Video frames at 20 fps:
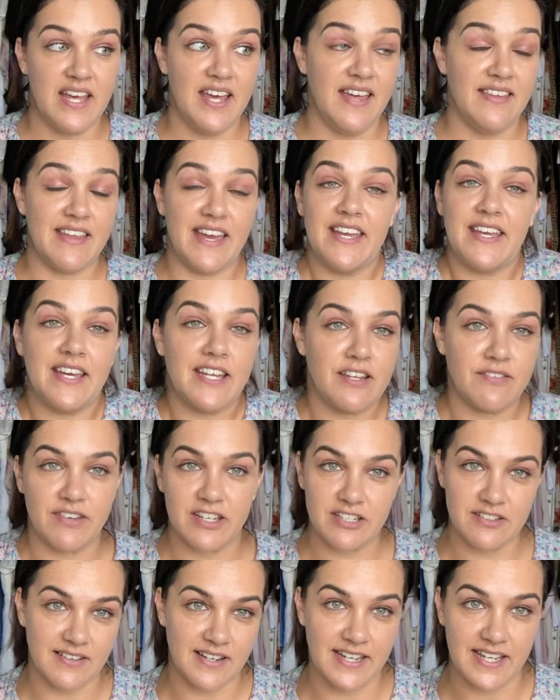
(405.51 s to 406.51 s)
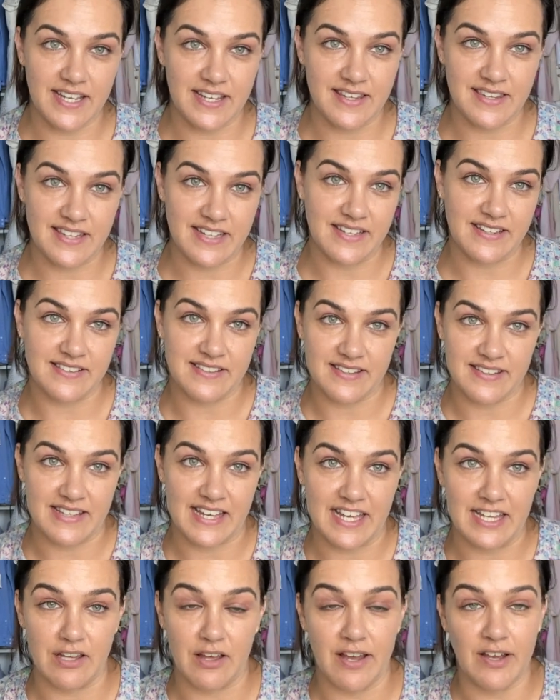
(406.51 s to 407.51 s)
they can eventually get things that
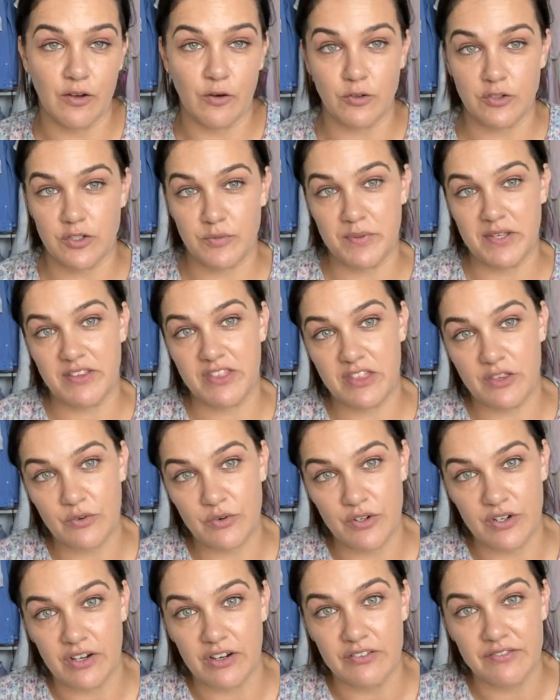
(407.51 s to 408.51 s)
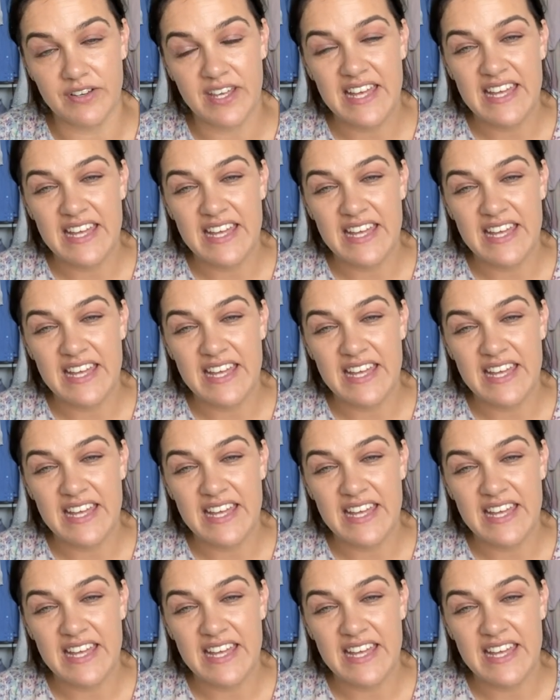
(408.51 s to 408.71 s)
they like or to be thought of